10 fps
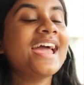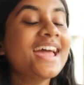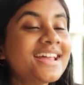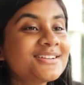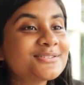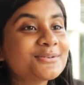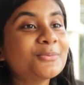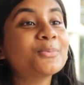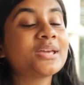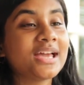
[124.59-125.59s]
And
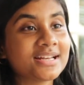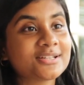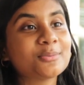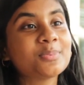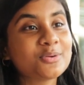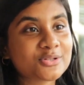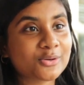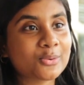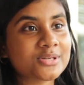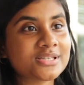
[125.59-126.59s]
we had
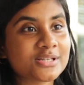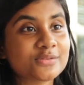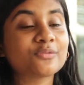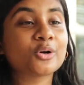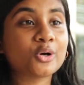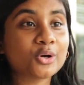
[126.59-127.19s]
computer courses for